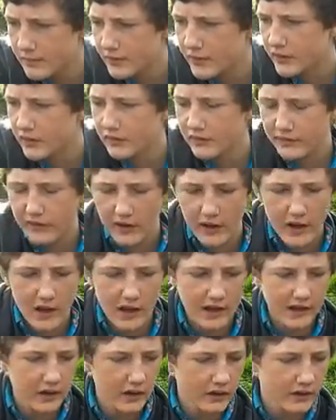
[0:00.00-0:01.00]
But a good fight
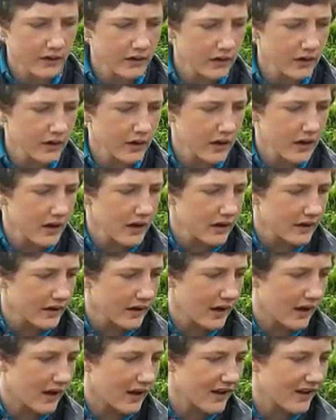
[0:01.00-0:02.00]
early on.
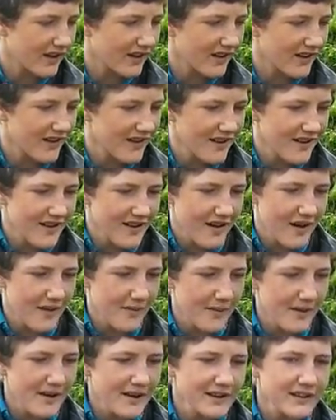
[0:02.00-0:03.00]
Yeah,
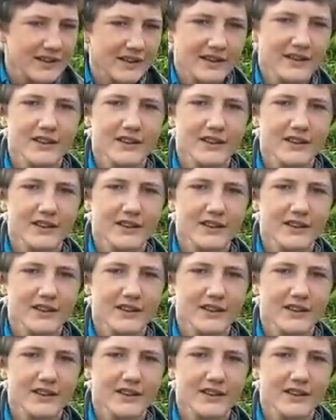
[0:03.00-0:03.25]
amazing.